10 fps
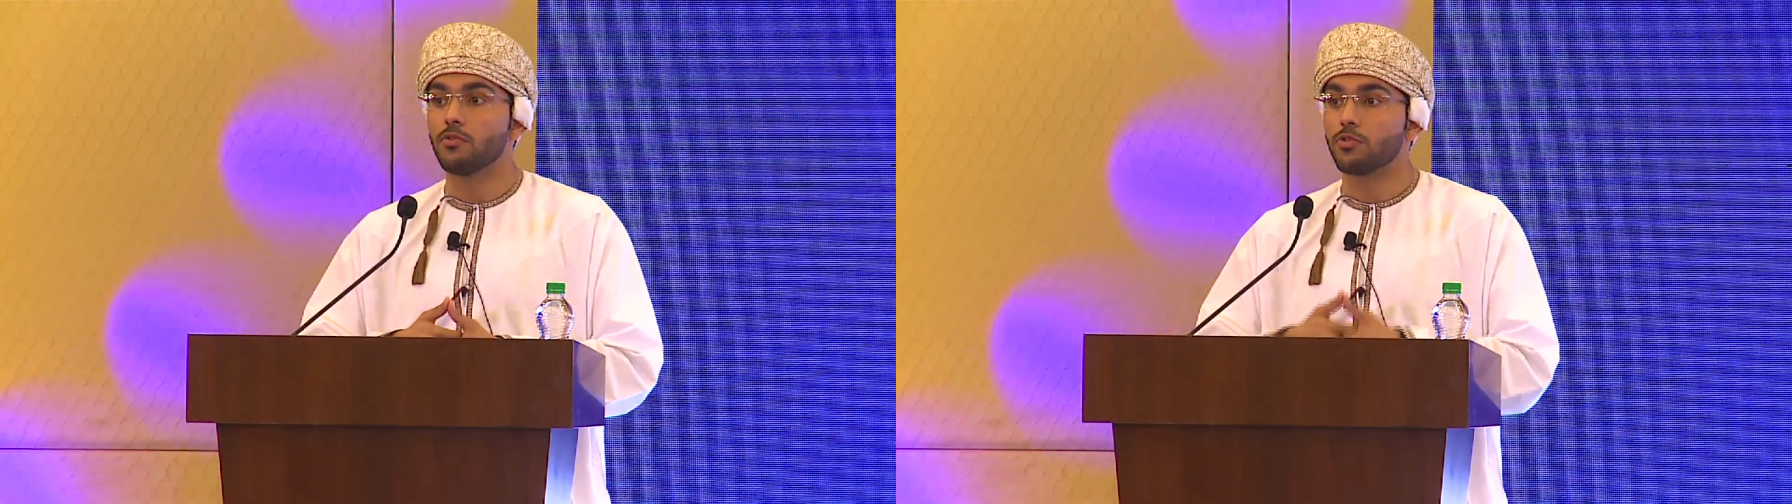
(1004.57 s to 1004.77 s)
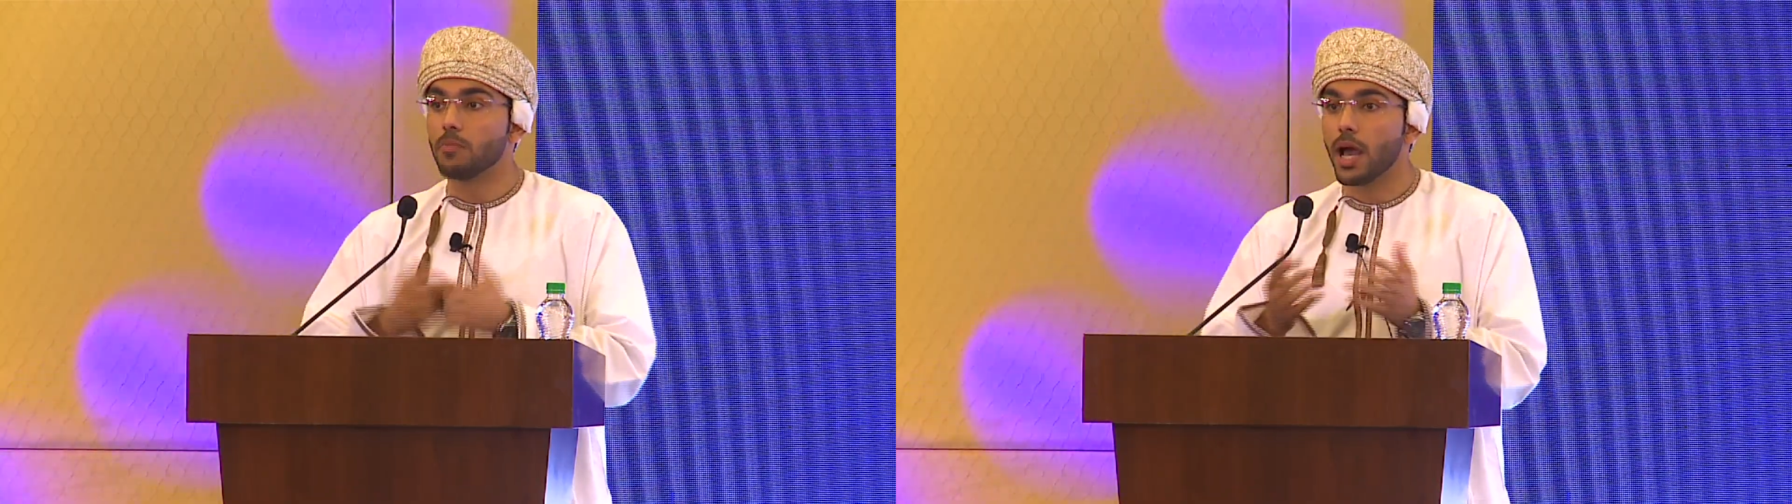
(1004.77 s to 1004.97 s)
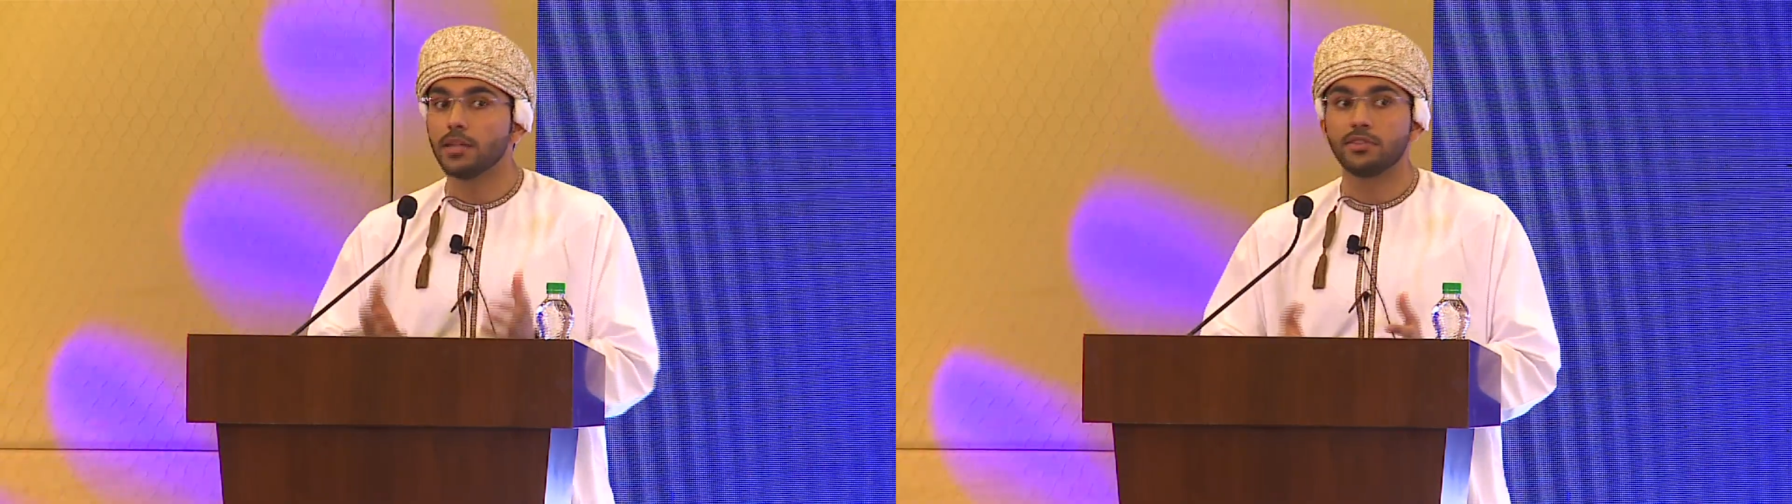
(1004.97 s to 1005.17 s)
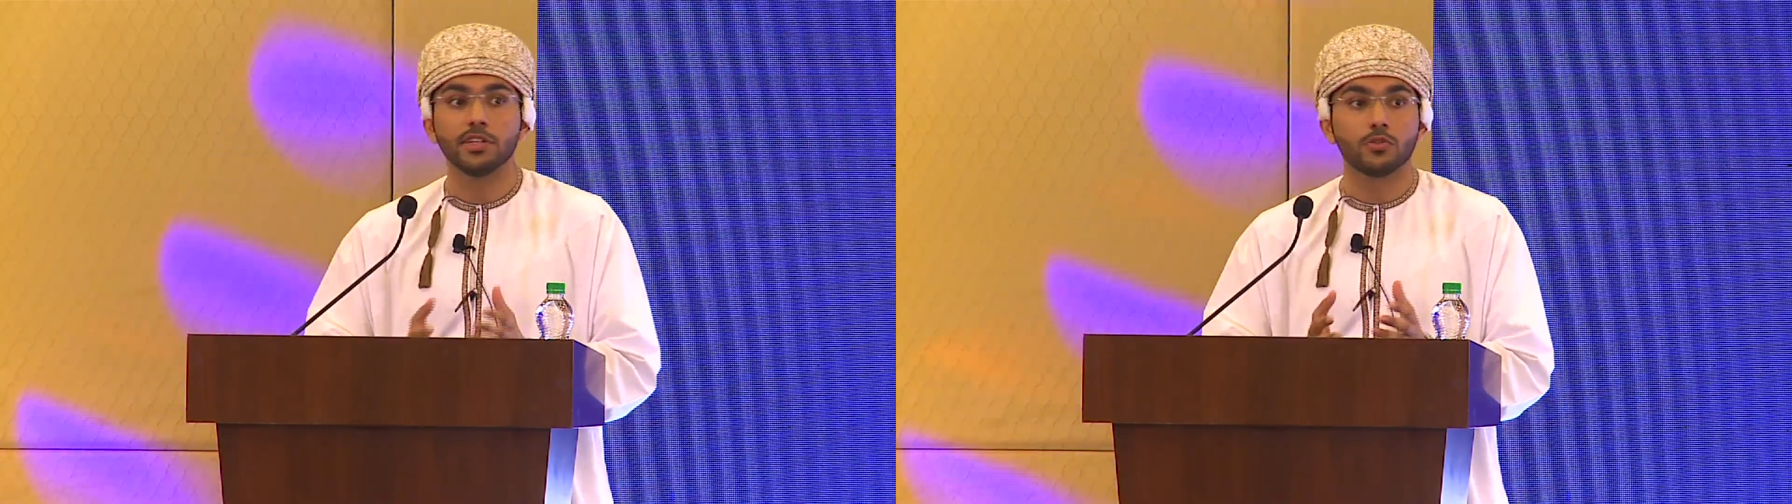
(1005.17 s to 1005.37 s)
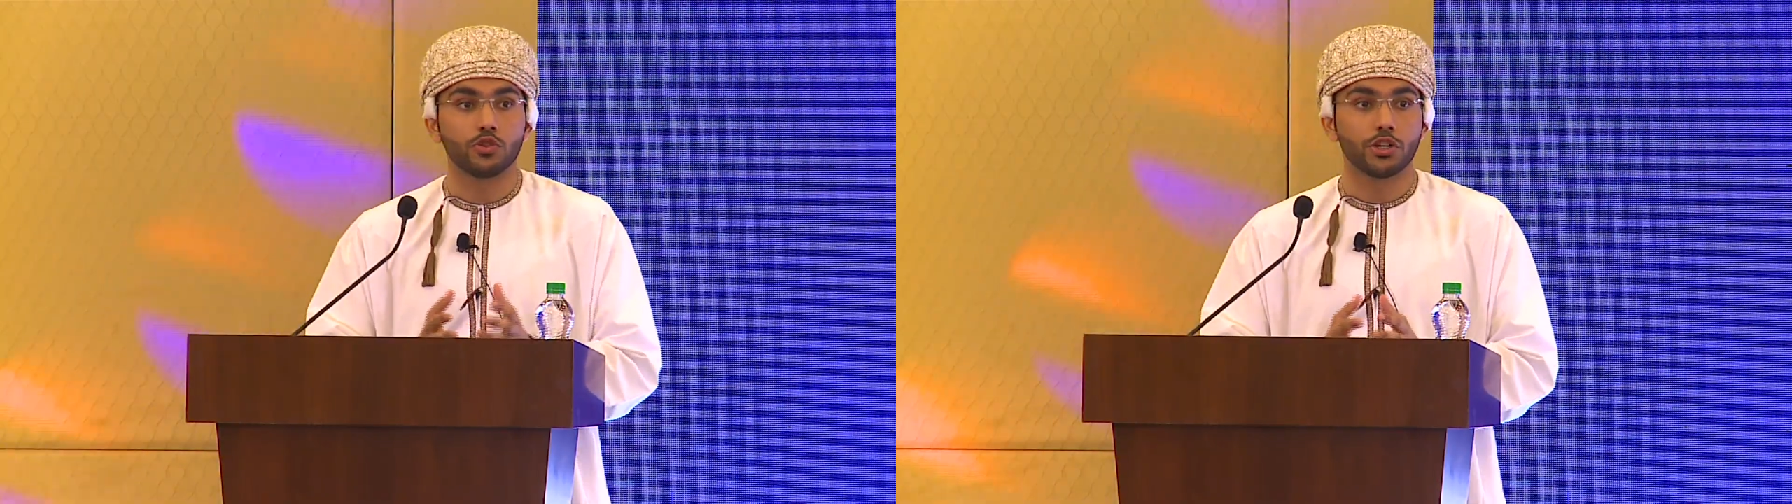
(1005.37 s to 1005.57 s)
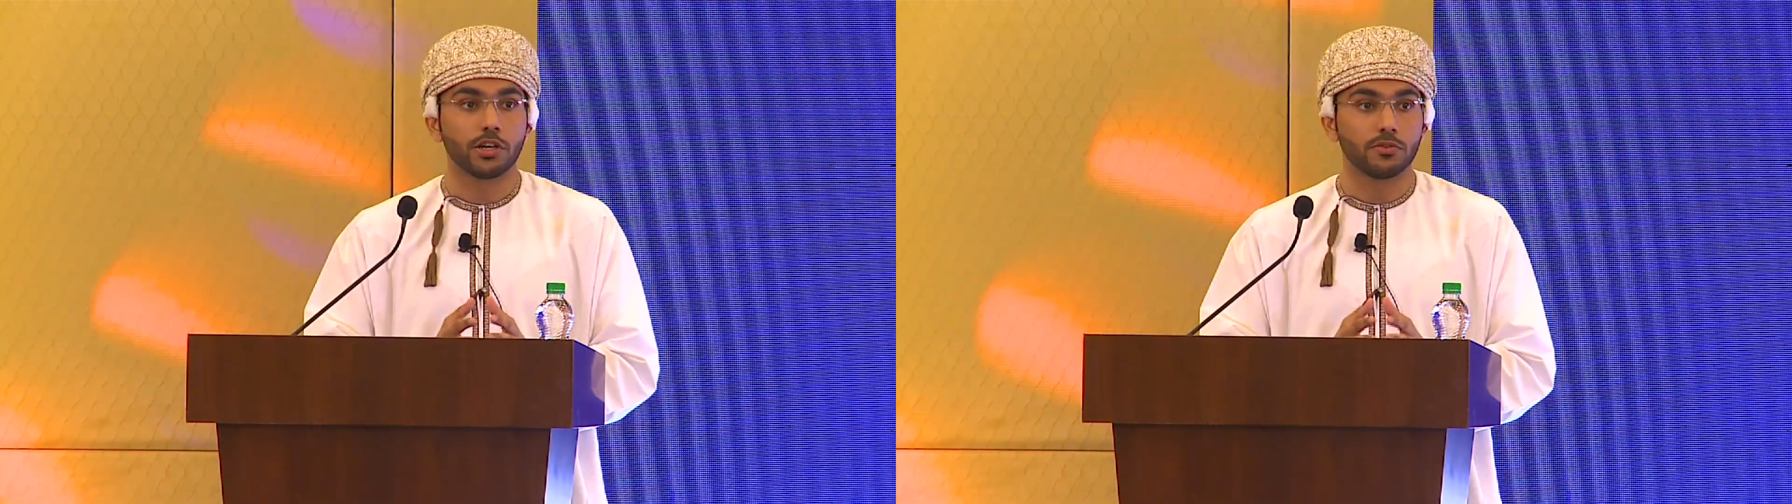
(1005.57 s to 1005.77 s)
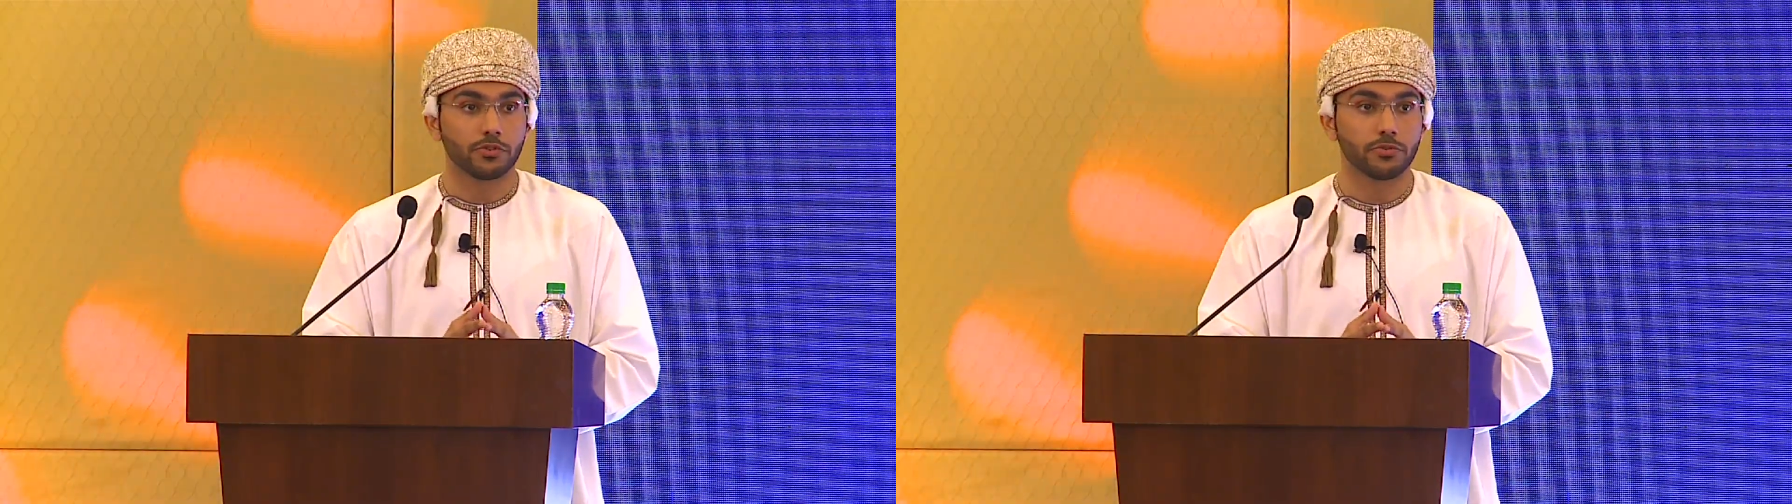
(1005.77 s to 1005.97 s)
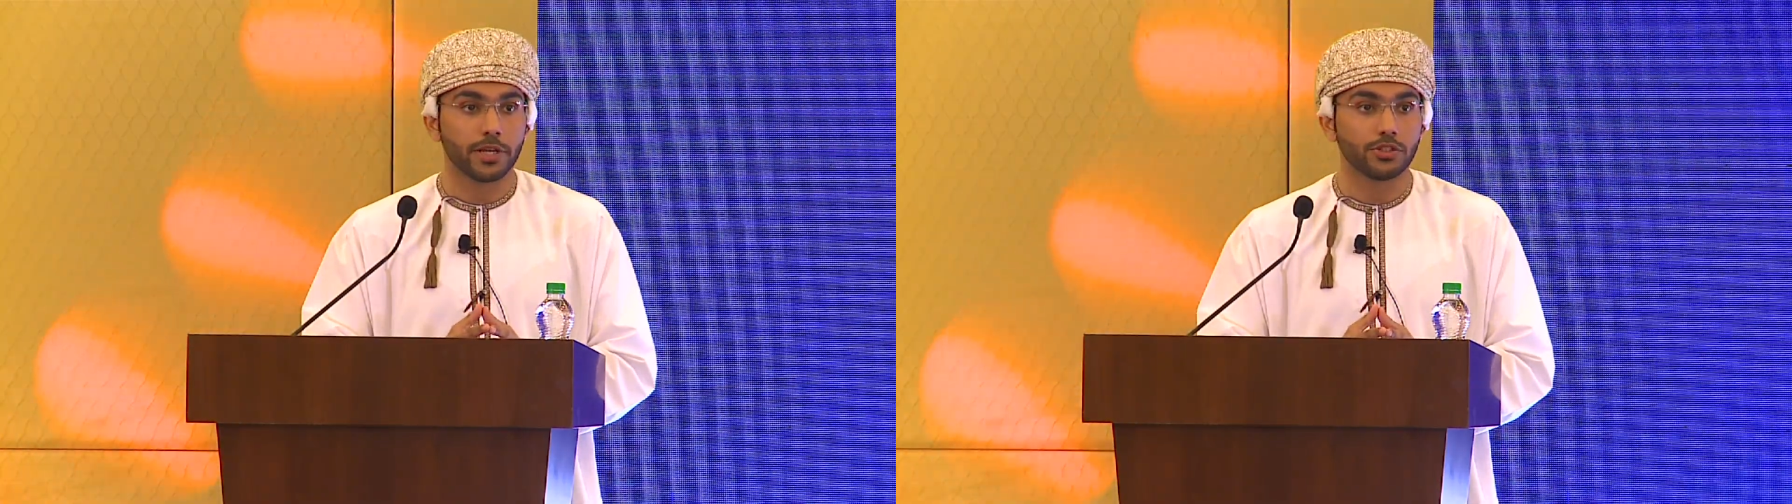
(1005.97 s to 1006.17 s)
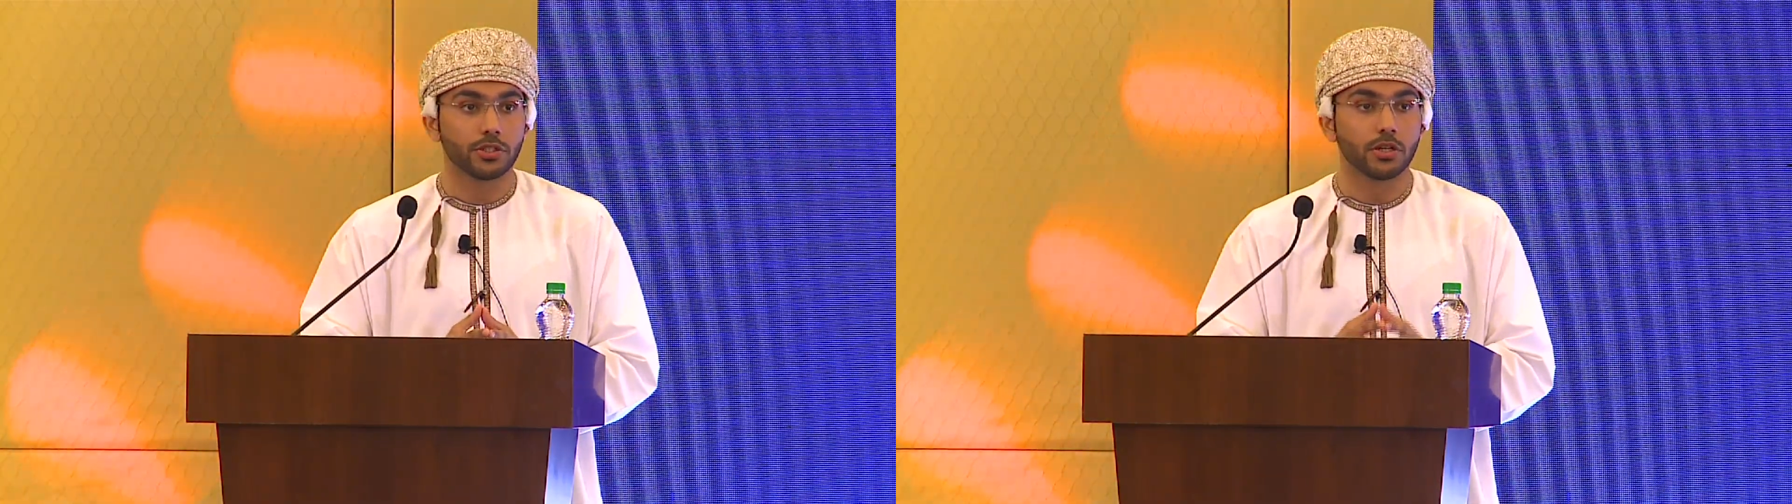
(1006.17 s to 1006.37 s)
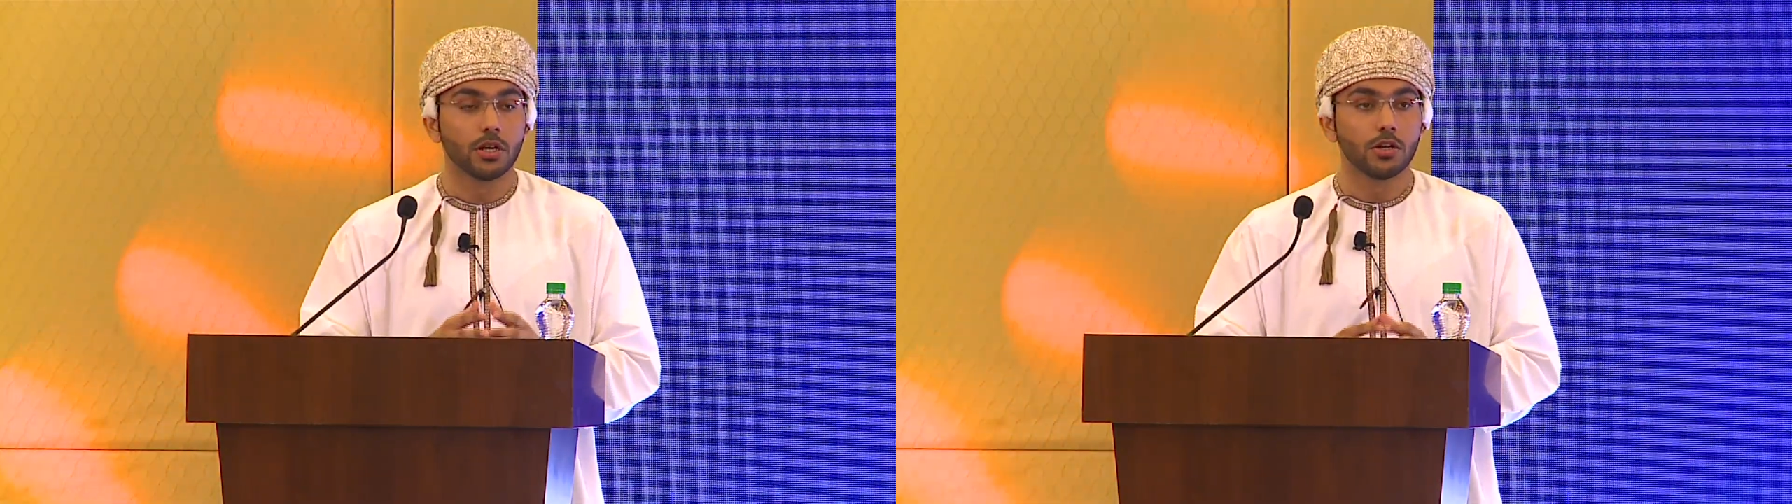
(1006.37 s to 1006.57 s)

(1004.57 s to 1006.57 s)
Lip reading: formality to share information.